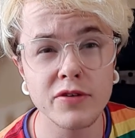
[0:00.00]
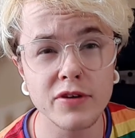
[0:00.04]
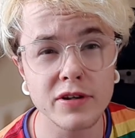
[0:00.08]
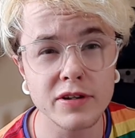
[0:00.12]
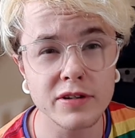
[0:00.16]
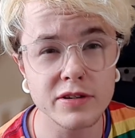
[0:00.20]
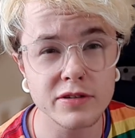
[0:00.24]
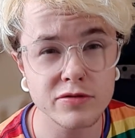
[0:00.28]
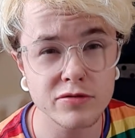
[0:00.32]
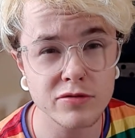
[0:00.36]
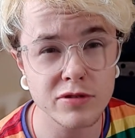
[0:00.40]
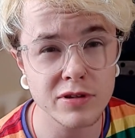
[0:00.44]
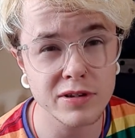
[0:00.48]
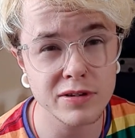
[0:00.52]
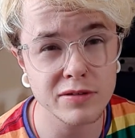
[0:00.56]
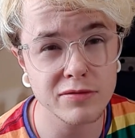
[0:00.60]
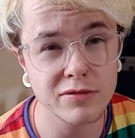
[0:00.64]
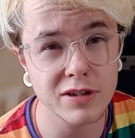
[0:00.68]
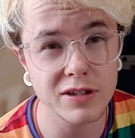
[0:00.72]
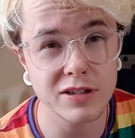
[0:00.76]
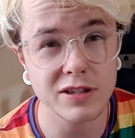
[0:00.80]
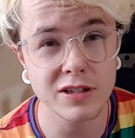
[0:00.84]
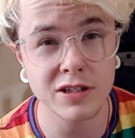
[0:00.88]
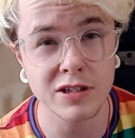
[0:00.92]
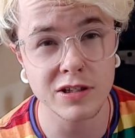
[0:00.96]
and it's
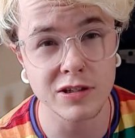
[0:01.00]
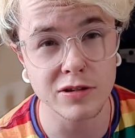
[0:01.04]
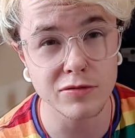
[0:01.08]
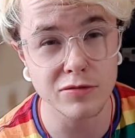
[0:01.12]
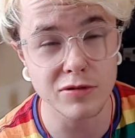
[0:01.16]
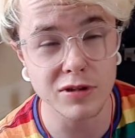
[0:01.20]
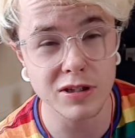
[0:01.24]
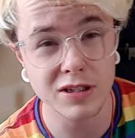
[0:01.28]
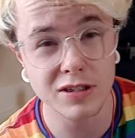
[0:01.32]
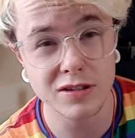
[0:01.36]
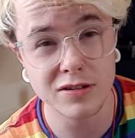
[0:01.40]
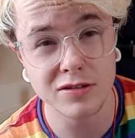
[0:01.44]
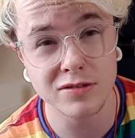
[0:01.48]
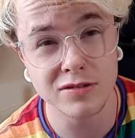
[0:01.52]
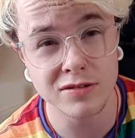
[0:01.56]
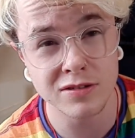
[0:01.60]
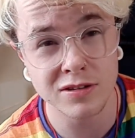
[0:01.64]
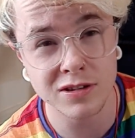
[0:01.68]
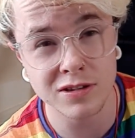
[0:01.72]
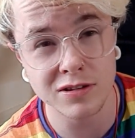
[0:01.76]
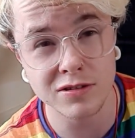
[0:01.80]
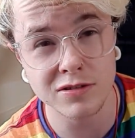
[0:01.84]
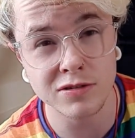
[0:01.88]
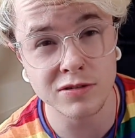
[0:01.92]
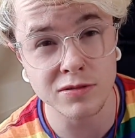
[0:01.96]
really cute. It could
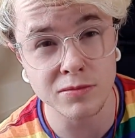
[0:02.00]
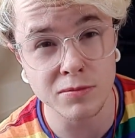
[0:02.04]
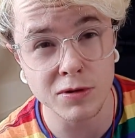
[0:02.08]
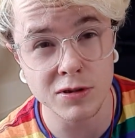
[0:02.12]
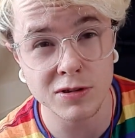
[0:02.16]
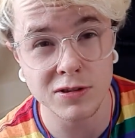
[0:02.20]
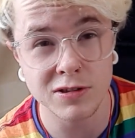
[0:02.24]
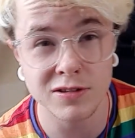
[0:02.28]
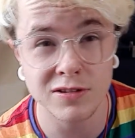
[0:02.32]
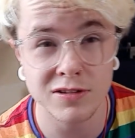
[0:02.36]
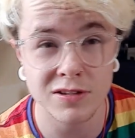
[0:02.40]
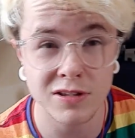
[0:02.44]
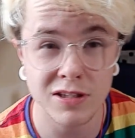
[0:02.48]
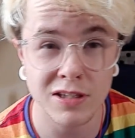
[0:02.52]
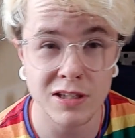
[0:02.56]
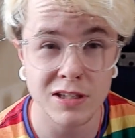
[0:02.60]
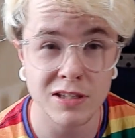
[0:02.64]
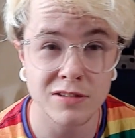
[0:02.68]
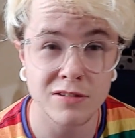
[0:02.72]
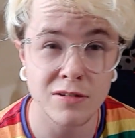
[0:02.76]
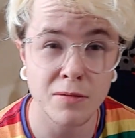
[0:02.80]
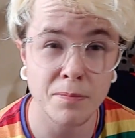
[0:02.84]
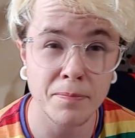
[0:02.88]
teach some autistic kids